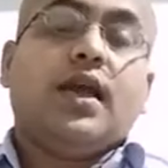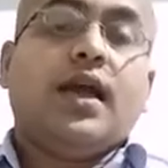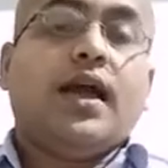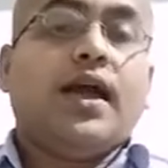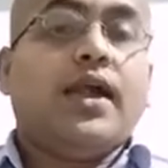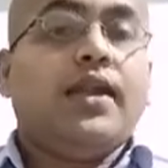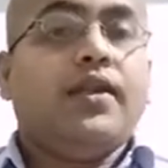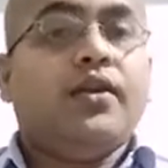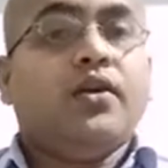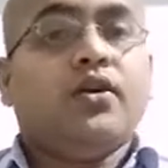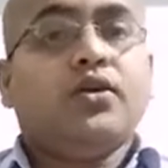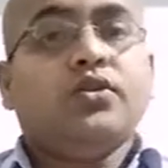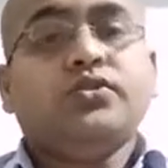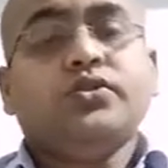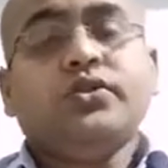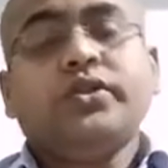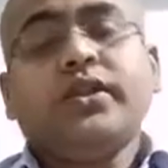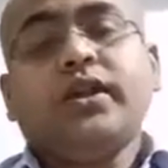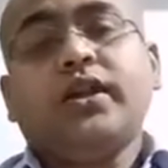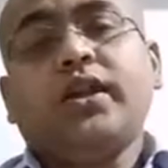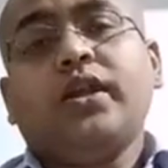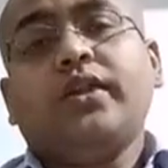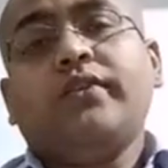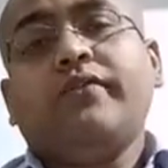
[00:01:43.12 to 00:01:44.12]
and also
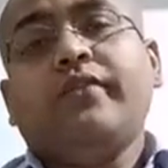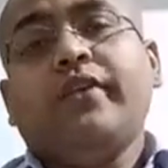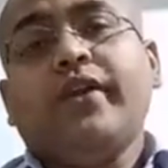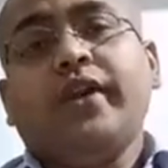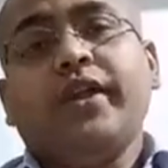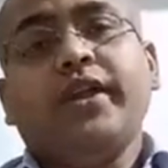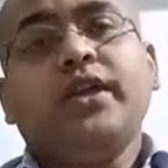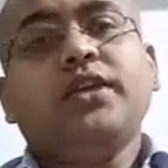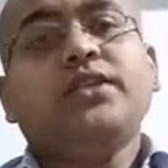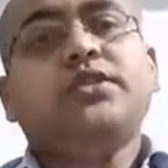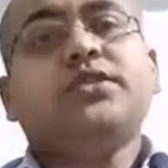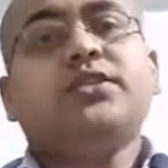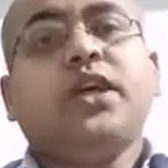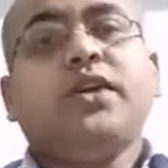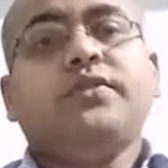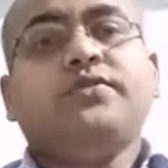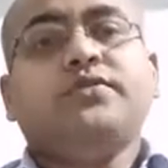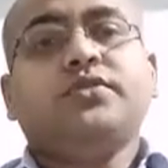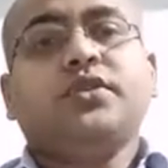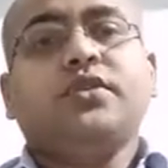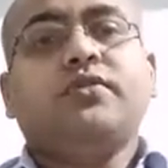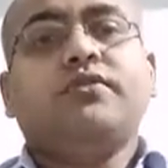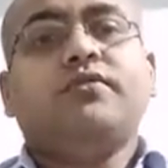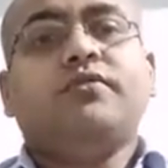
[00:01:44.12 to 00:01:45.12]
there are various
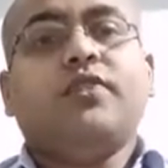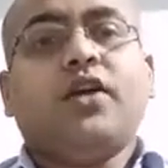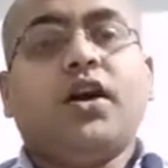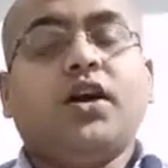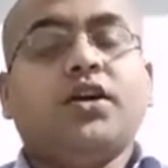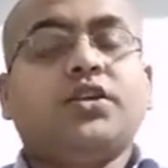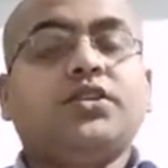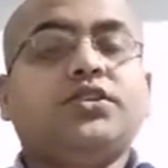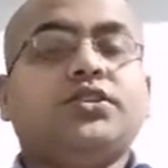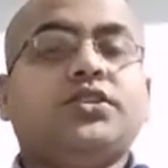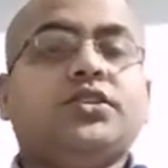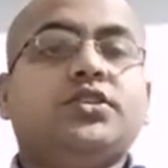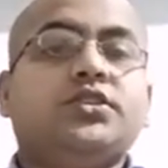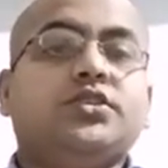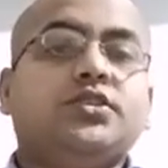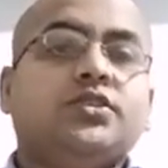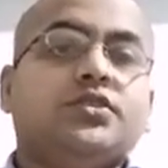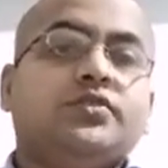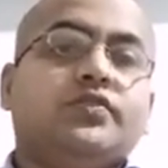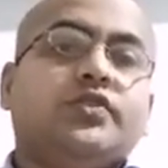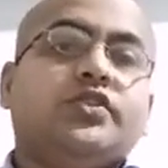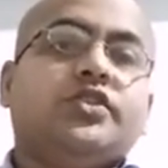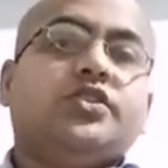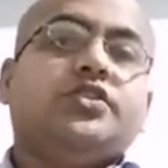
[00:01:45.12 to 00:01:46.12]
types of
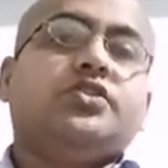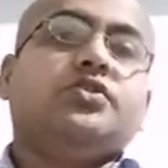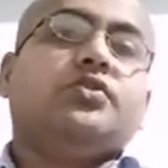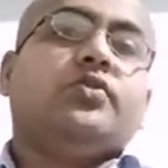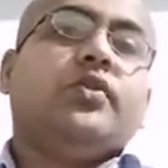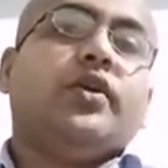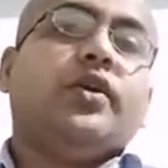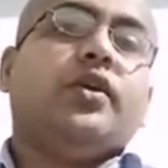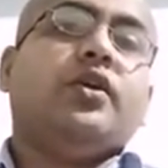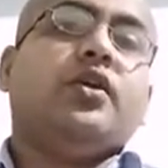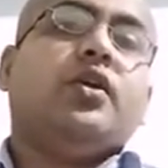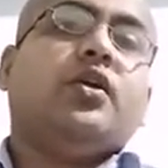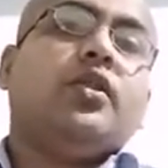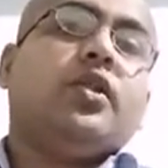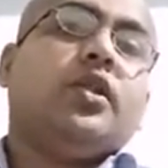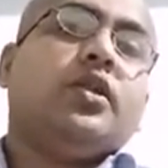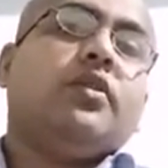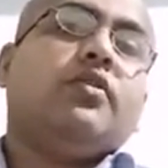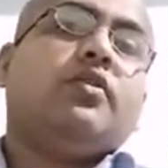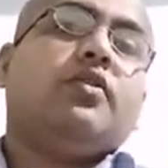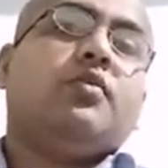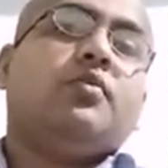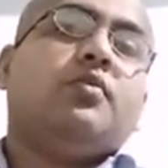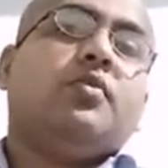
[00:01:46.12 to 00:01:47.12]
functions which is going on in
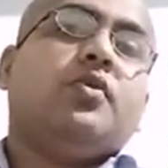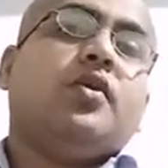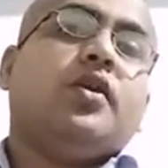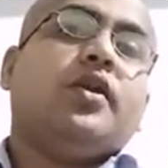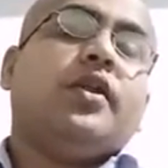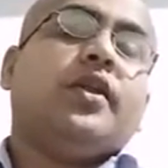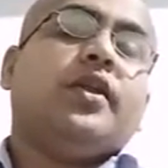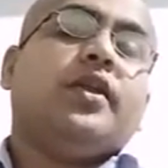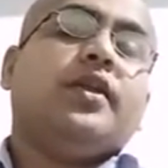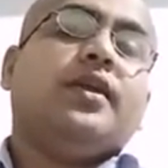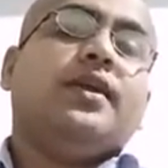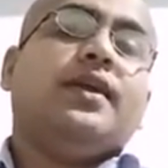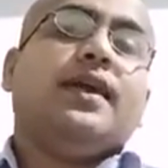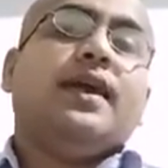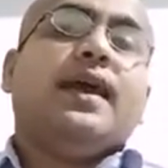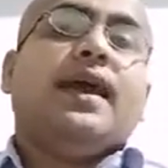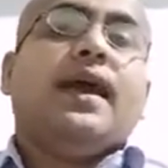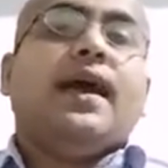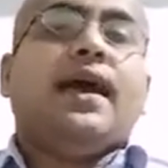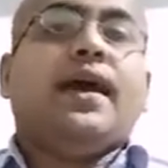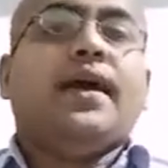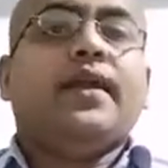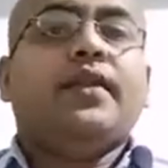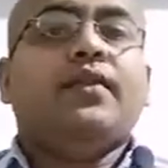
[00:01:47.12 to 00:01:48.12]
our body,
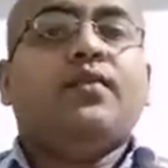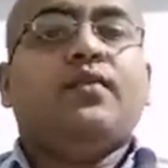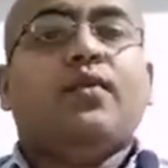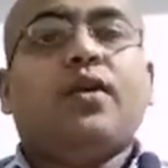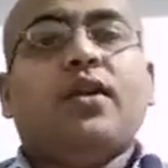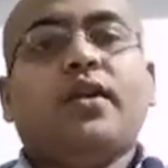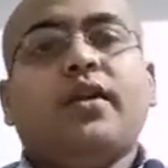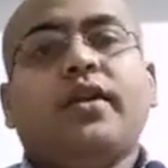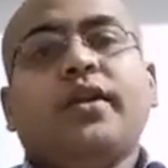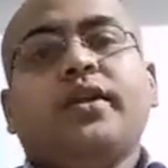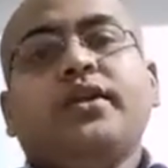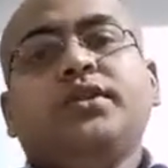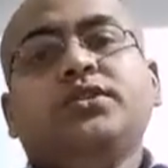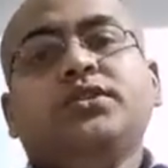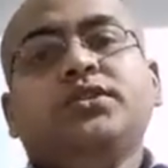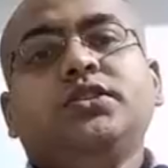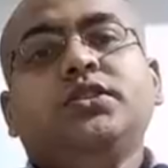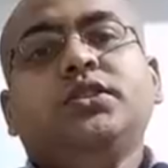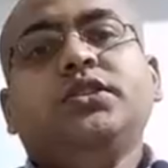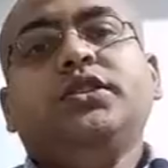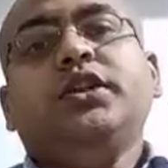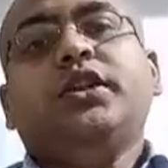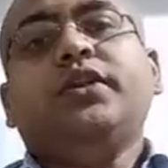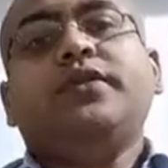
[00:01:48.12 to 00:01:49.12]
and water is
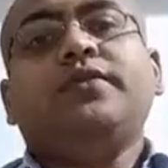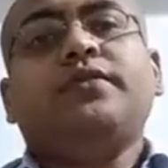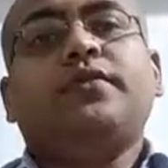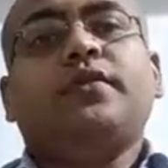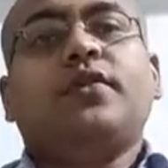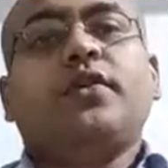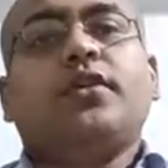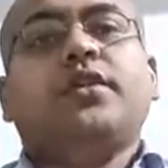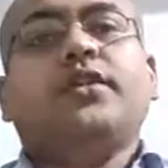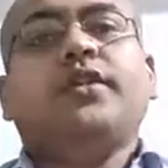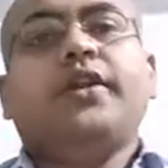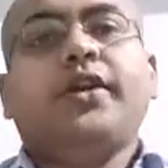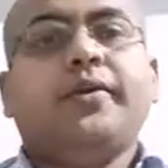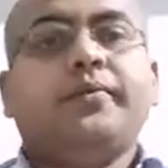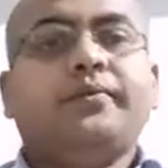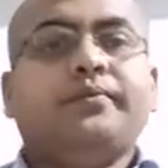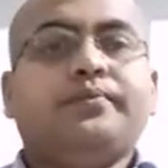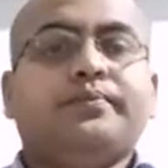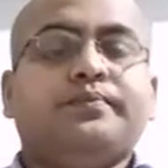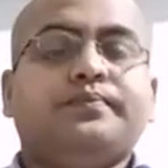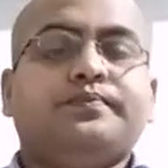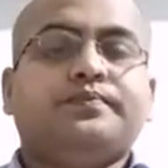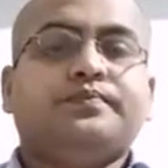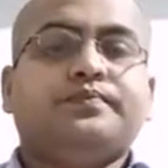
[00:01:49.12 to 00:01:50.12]
needed for them.